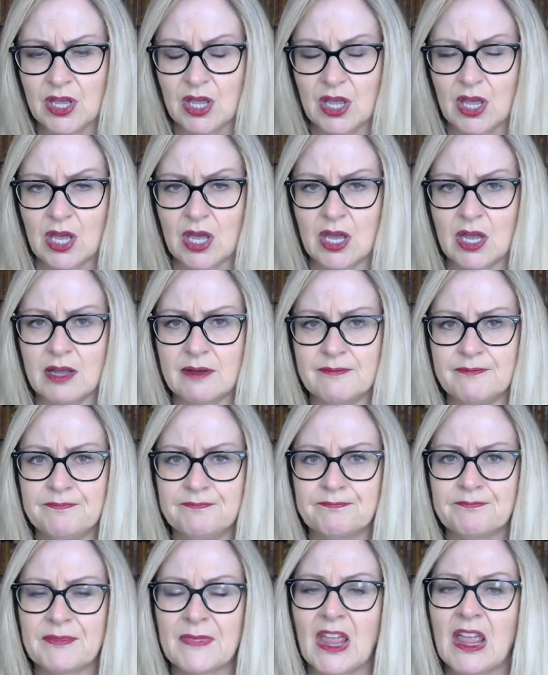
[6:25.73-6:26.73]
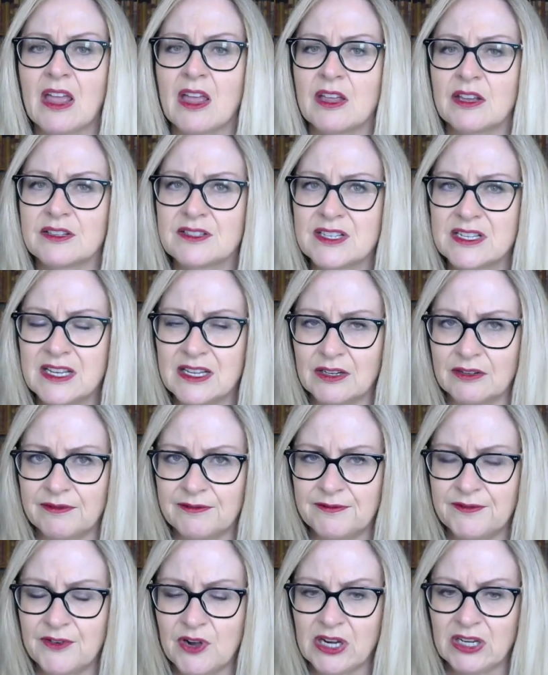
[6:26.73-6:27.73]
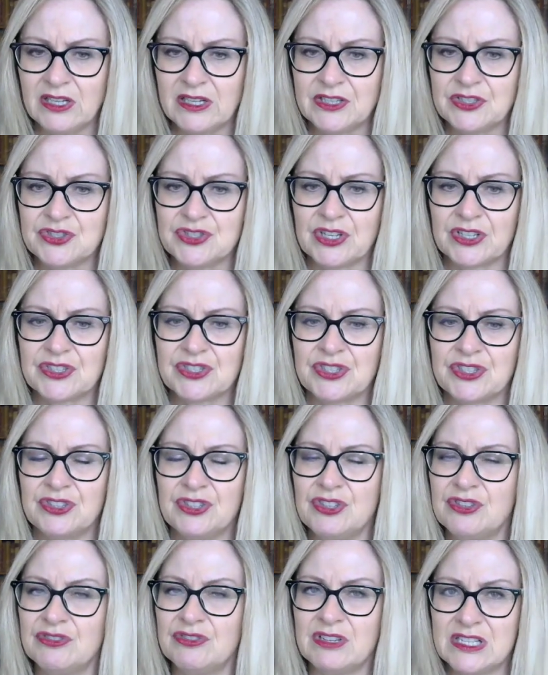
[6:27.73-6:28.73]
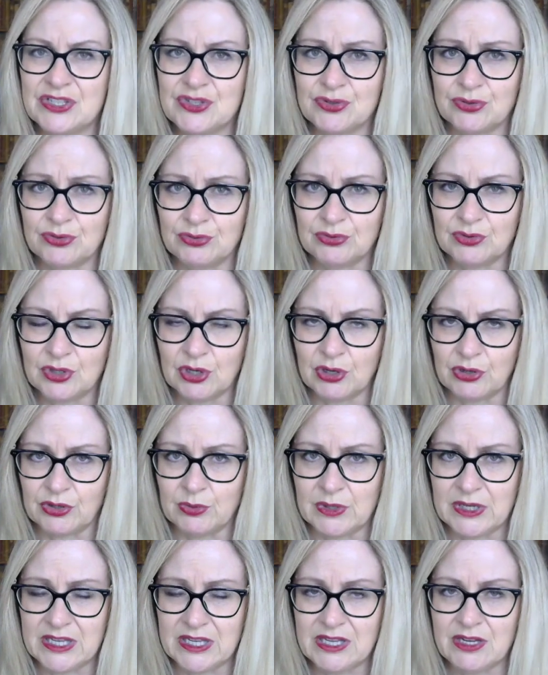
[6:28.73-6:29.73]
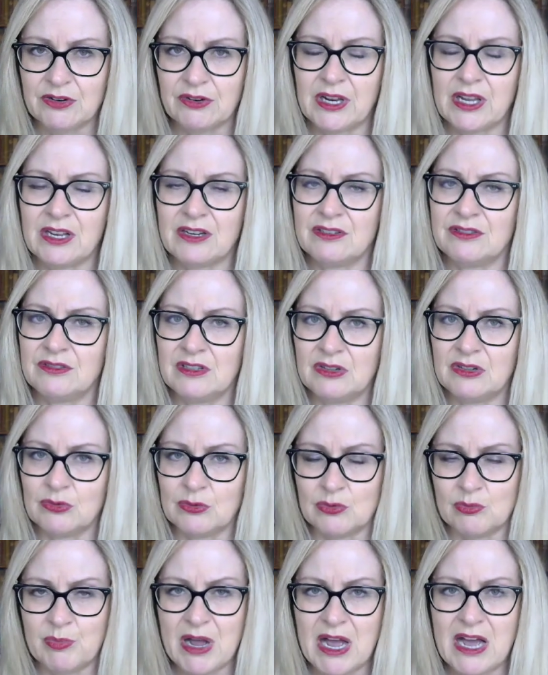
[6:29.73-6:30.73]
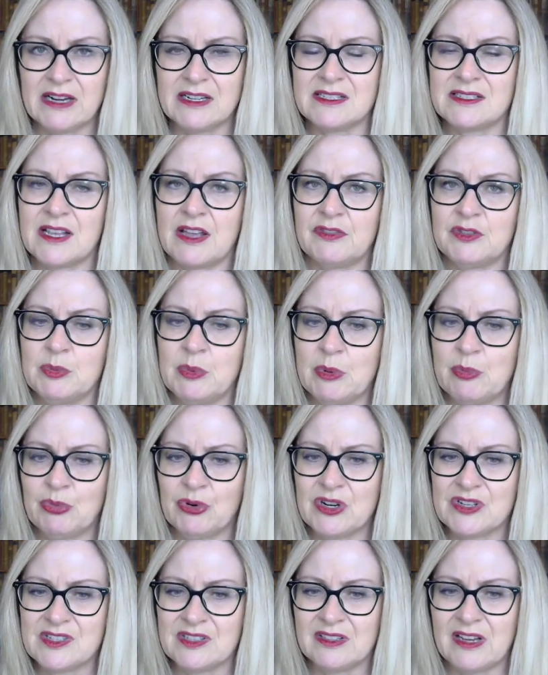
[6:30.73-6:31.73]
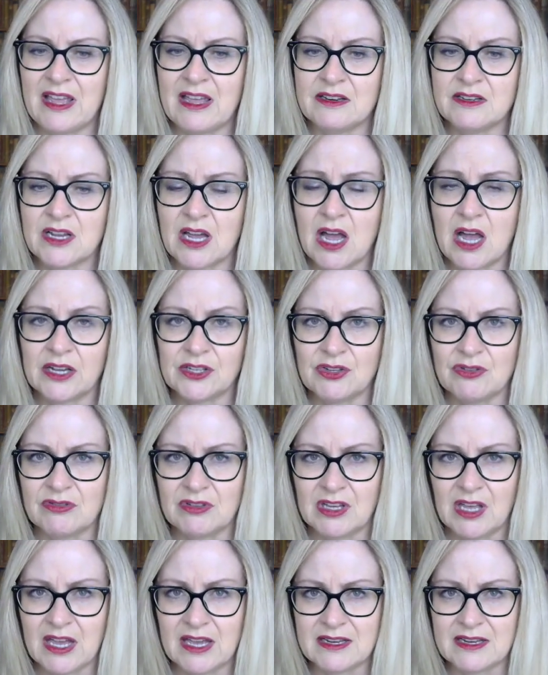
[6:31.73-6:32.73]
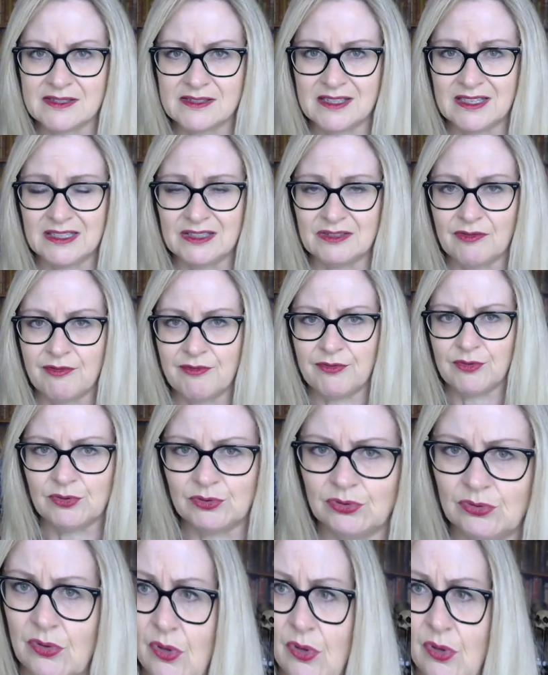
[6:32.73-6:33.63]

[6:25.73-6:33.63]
To get a final injunction, you need to go to a hearing and all parties have to be present and argue the case in full.